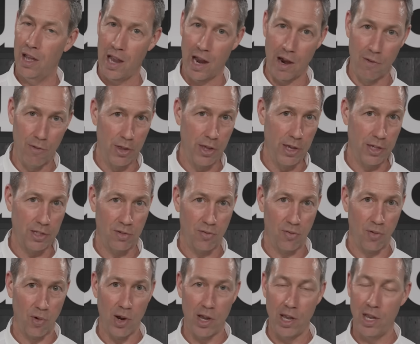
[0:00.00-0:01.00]
Everything's
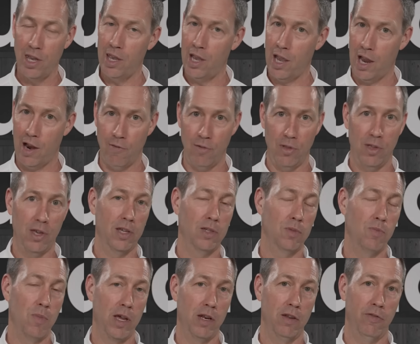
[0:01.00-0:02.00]
free,
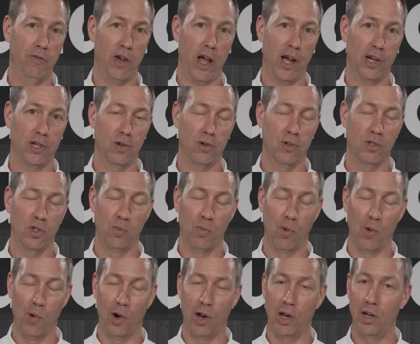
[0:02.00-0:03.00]
everything's manufacturer
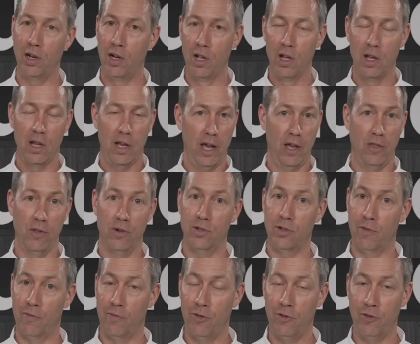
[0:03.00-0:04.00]
supported, and there's
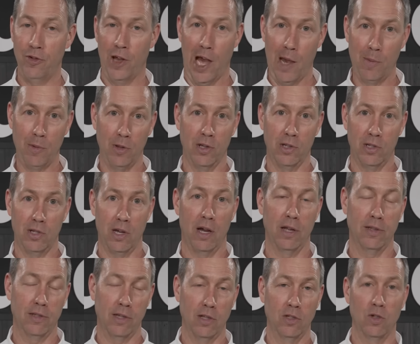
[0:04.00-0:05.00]
some fabulous
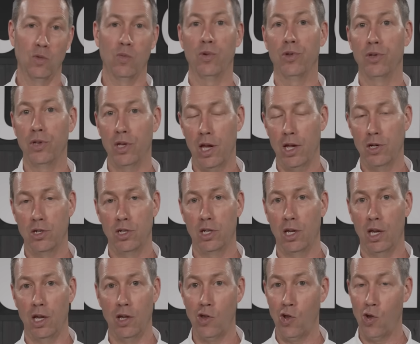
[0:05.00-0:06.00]
content to really
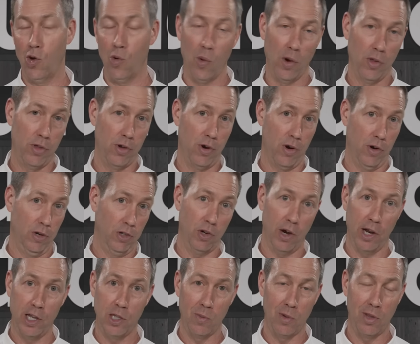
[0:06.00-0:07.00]
educate you, whether you're a
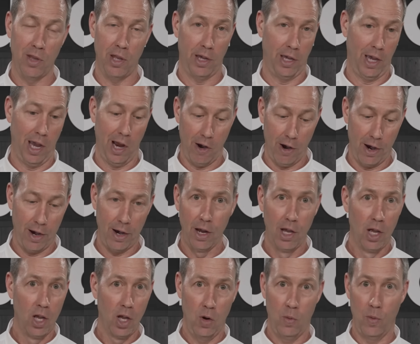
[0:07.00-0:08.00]
tradesman like Eric,
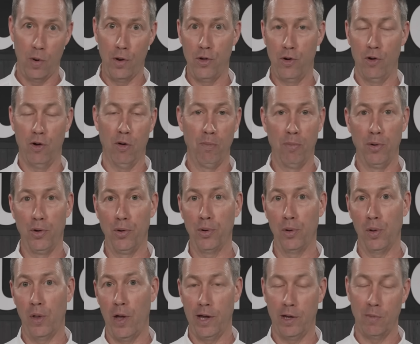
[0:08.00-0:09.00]
whether you're a builder
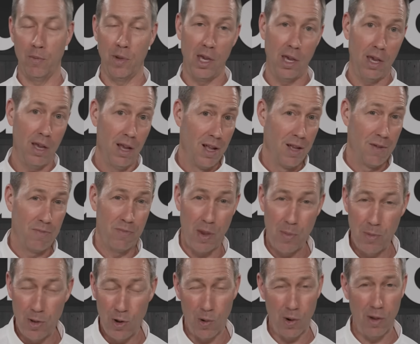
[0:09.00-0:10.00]
like me,
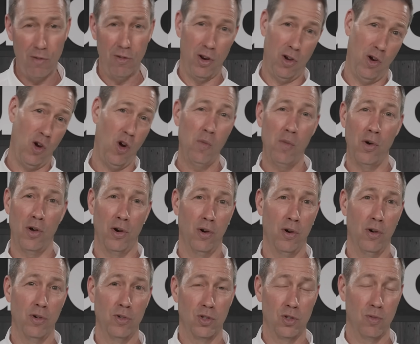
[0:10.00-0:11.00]
maybe you're even a homeowner
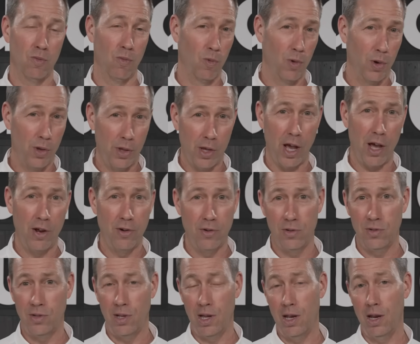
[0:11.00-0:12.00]
who's really
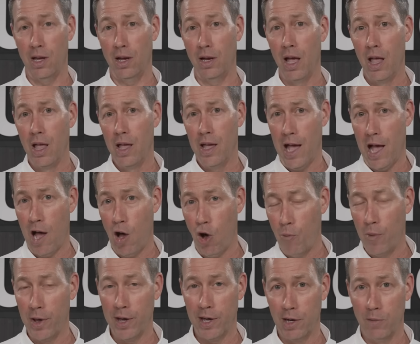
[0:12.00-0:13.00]
understanding, how
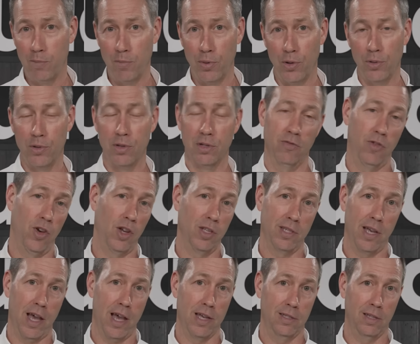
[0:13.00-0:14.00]
am I going to build this
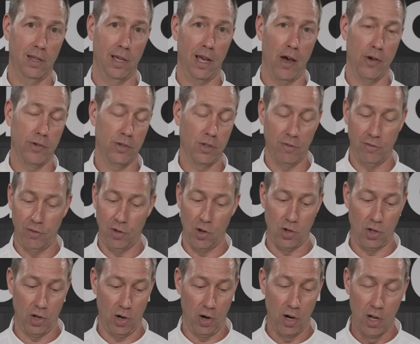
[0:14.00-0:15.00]
fantastic house in the
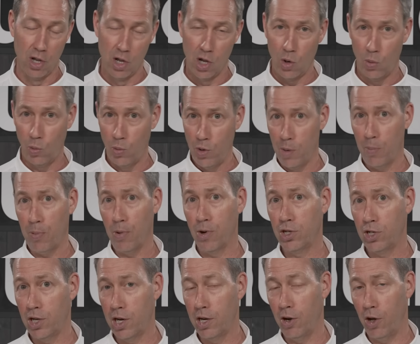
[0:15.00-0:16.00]
future? We
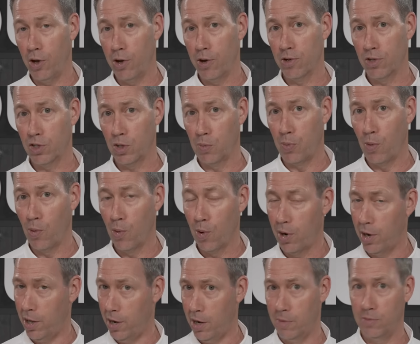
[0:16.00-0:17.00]
appreciate all your
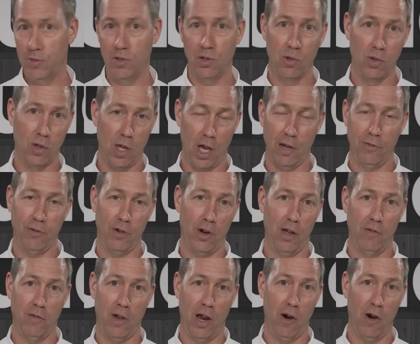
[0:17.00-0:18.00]
support, and I'm so thankful to
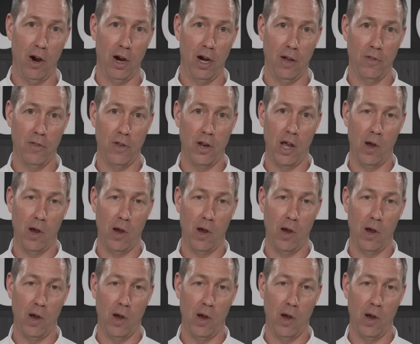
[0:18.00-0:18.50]
have Eric on the